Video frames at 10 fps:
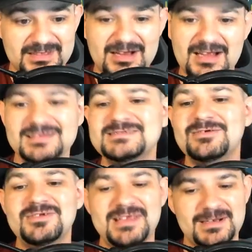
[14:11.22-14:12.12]
All right, let's
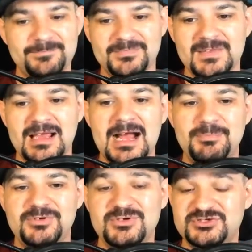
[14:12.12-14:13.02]
go look at it.
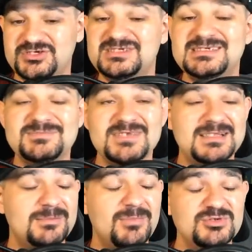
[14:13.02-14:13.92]
Opportunity. She seems
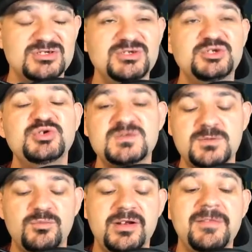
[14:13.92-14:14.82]
like the most
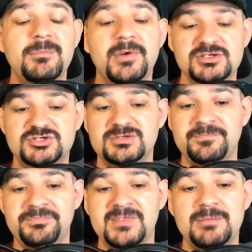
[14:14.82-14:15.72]
useful one of the bunch,
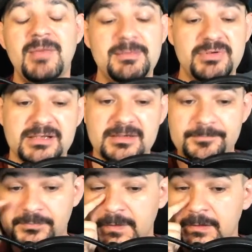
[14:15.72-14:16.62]
in my
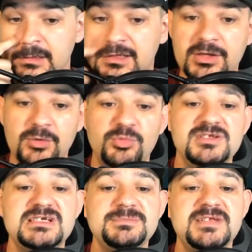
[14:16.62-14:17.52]
opinion. When
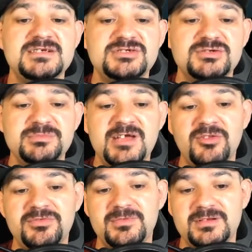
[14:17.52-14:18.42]
the ship takes shield
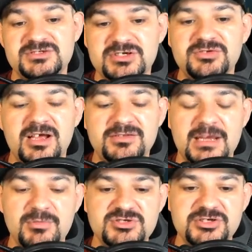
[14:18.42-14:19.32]
health
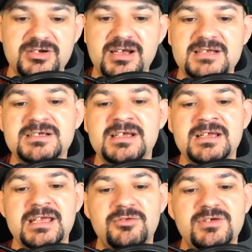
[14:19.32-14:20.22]
damage, Eurydice
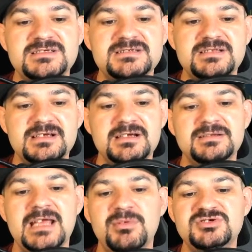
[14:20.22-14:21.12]
increases
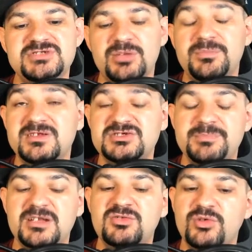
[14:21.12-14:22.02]
the damage dealt to the
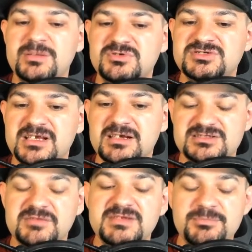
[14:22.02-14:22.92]
ship by 20% or
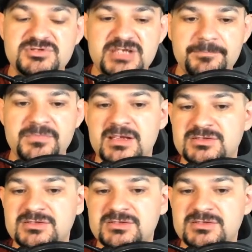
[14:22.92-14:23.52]
17%.